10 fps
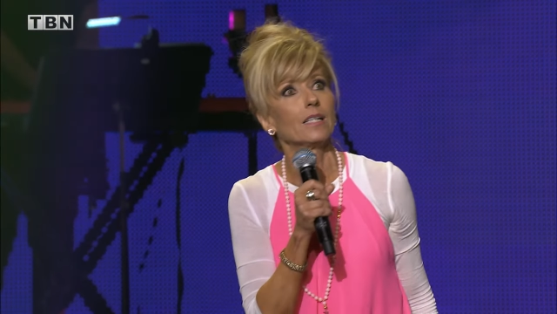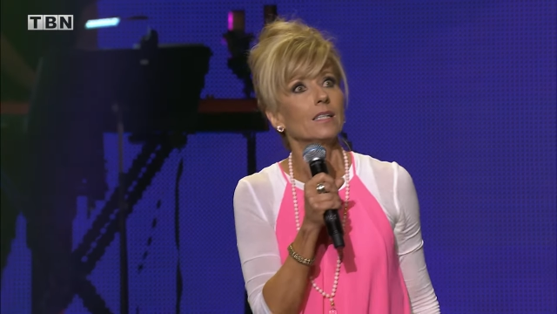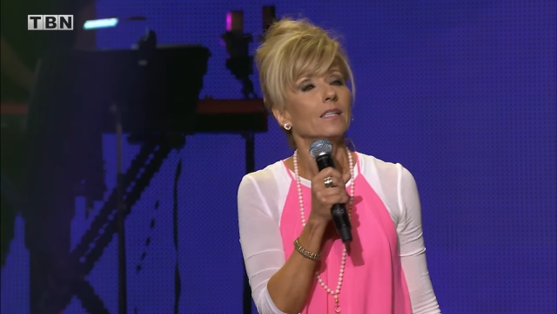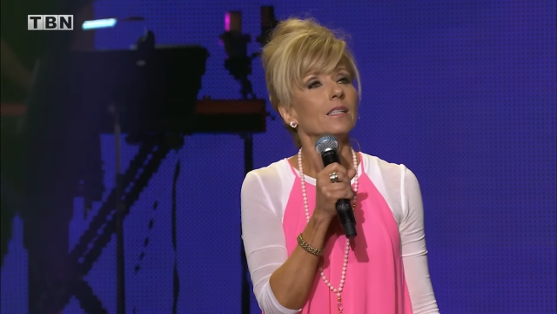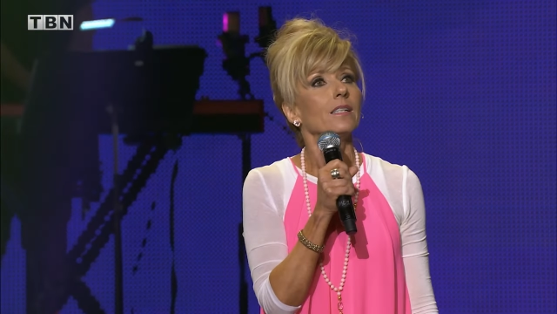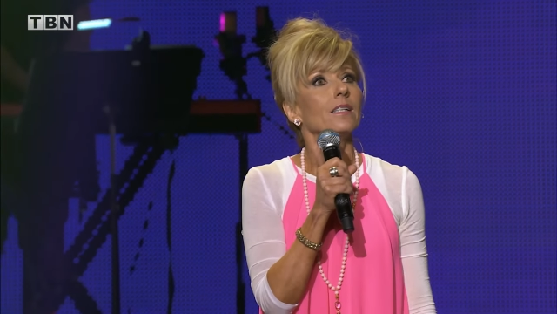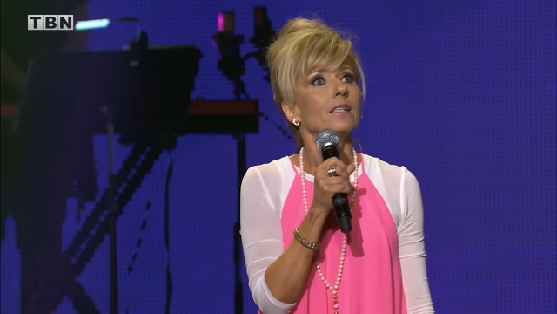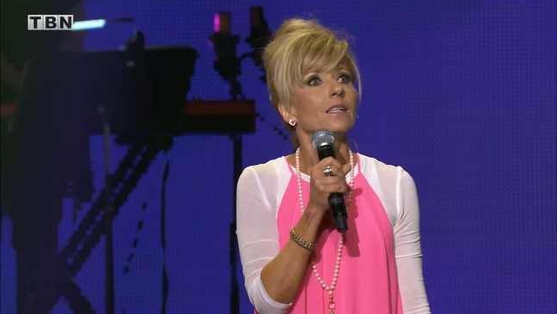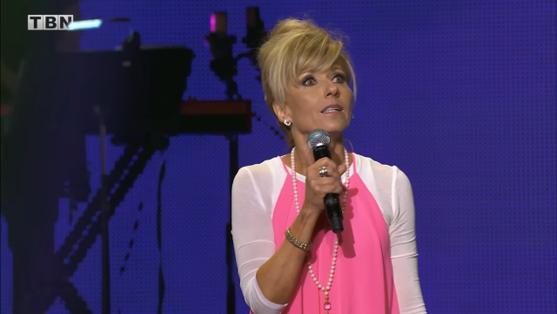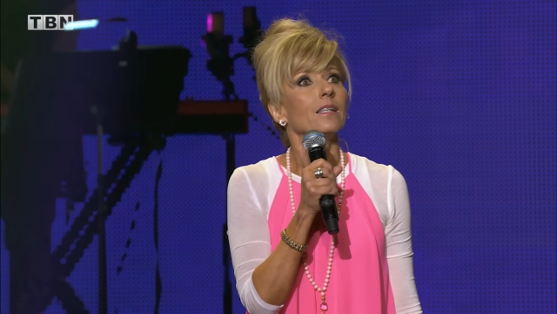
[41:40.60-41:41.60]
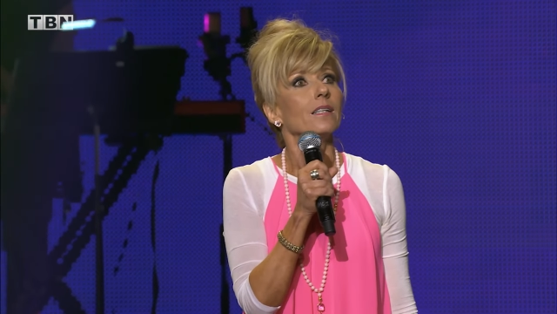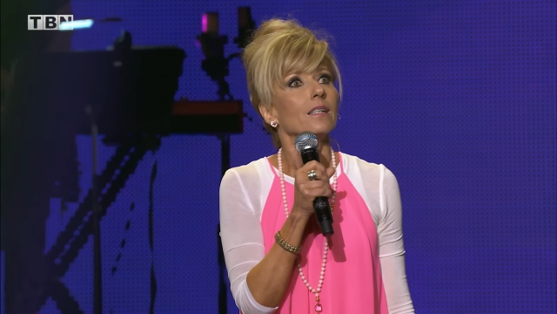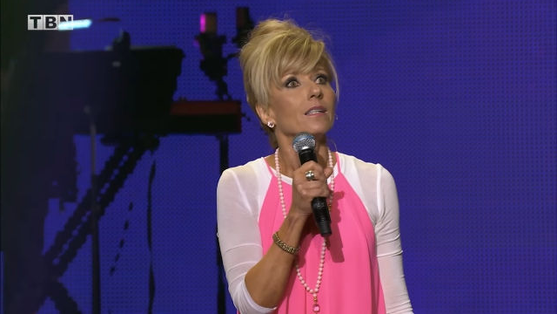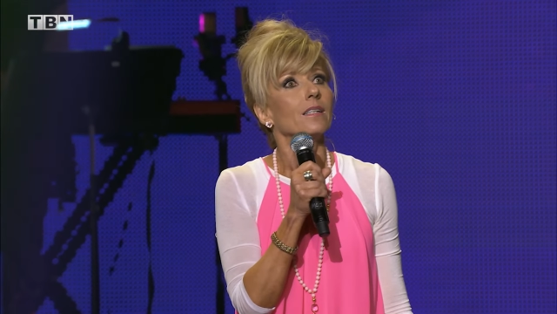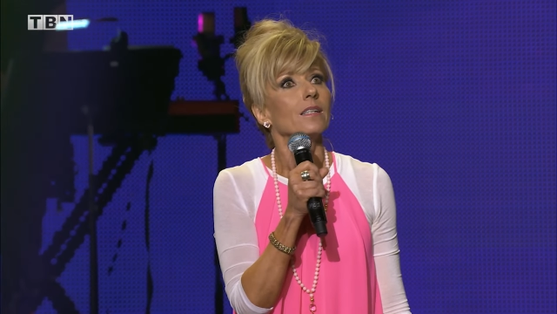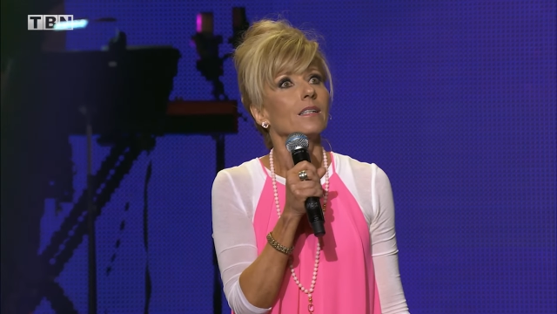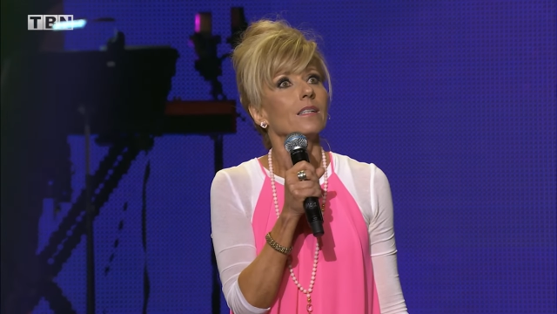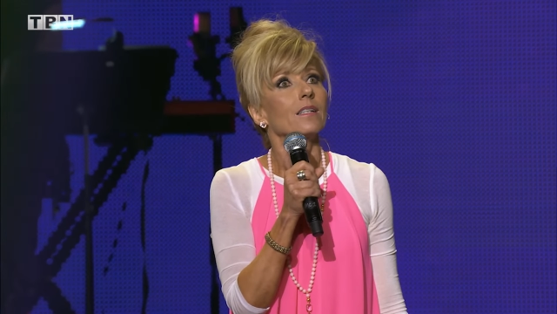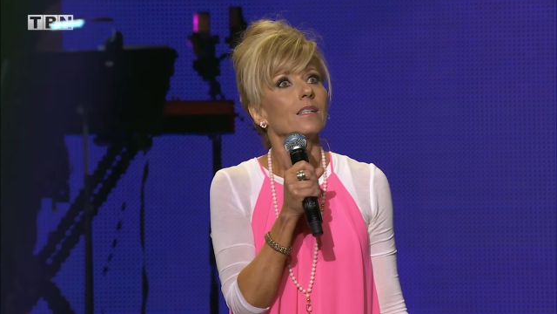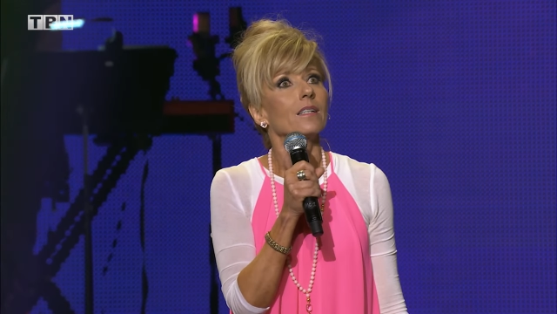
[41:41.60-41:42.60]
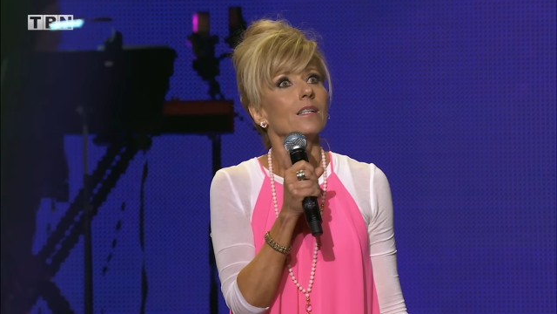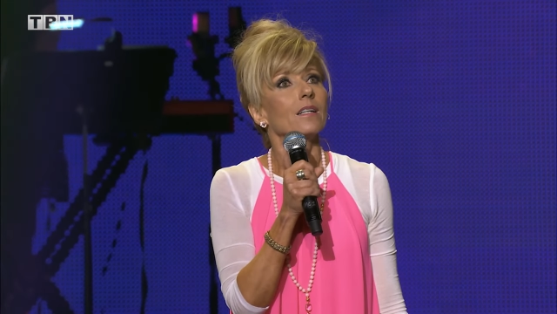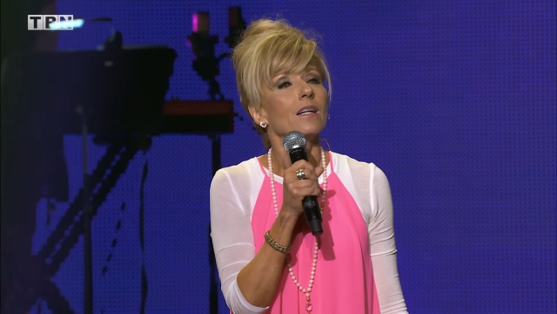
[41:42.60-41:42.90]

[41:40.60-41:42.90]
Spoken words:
[no speech]